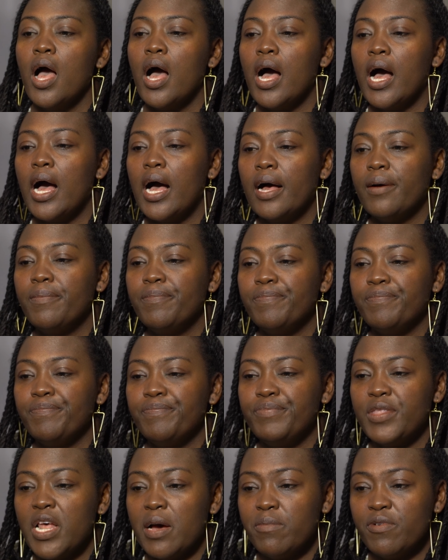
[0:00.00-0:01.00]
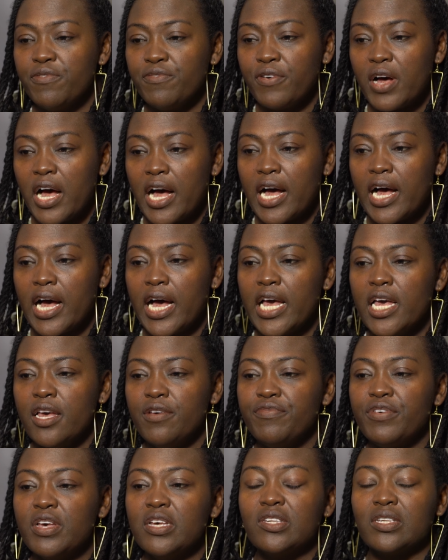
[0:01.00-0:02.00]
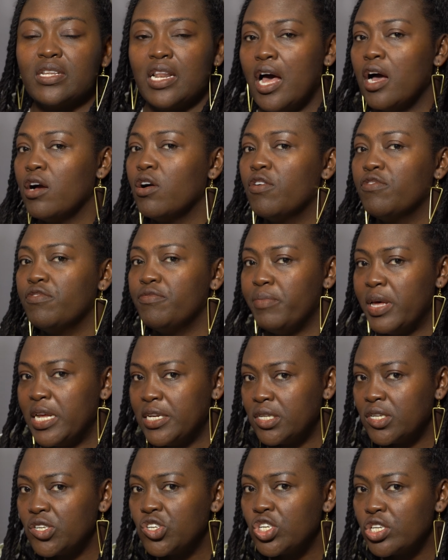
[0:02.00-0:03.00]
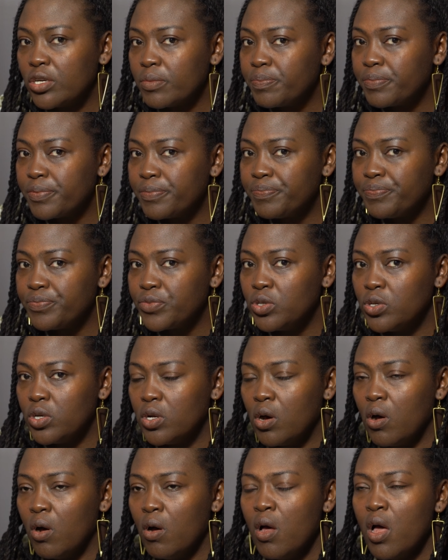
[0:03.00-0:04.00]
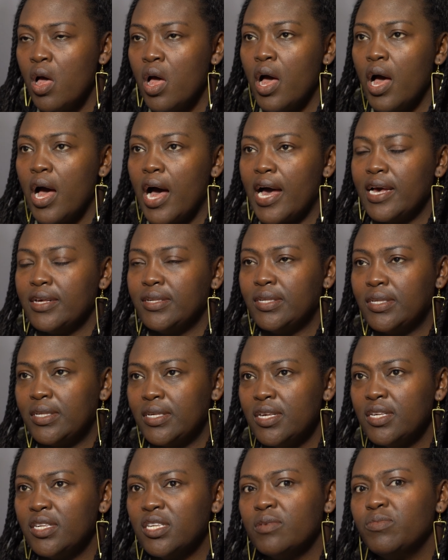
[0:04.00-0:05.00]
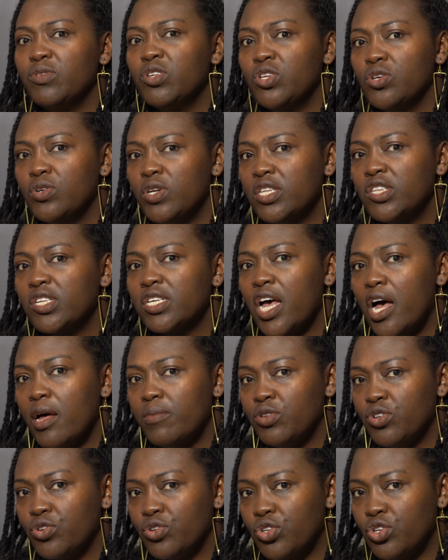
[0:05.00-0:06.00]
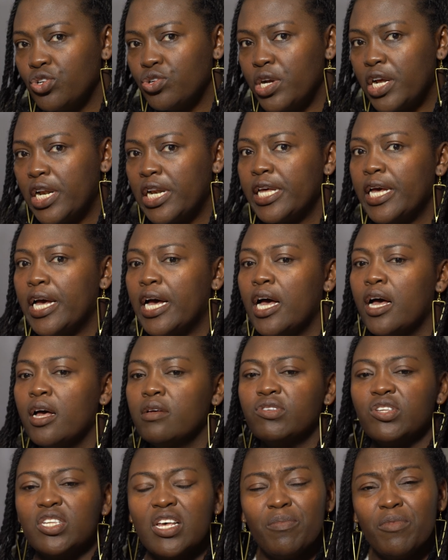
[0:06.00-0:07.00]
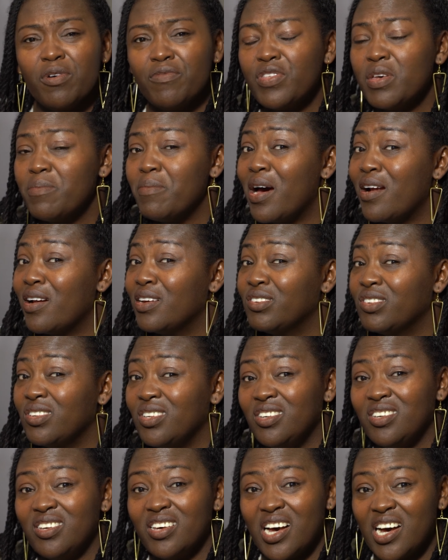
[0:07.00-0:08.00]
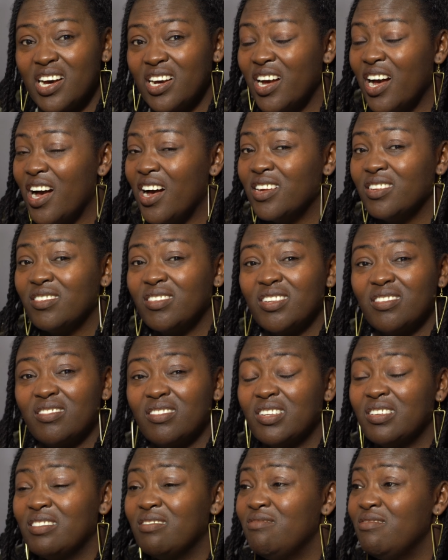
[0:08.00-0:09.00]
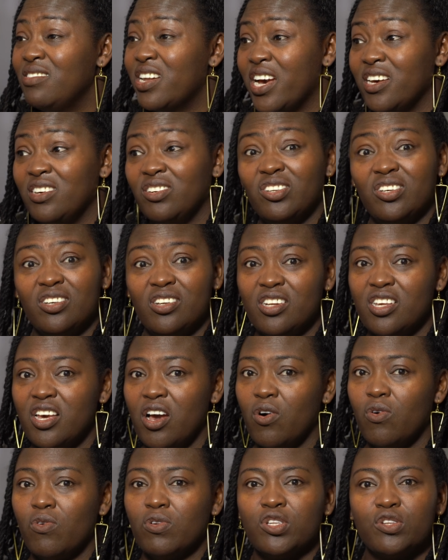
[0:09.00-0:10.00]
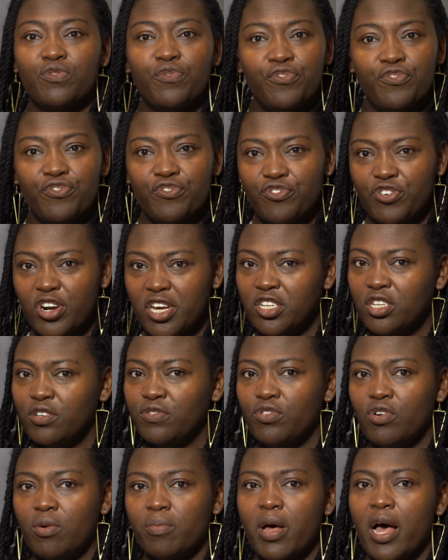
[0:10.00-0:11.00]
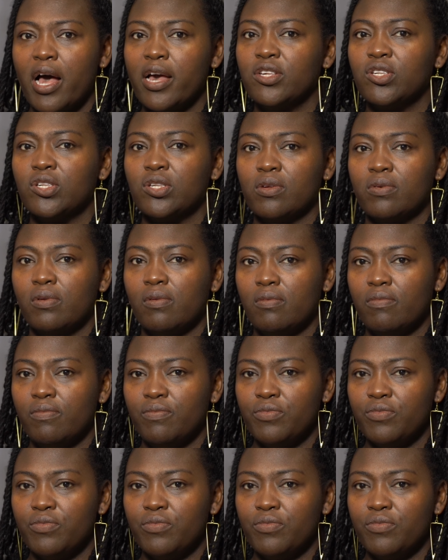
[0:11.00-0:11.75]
Number 5 is lack of mentorship. I see some students come to Australia. Some of them are as young as 19-year-olds, fresh from high school,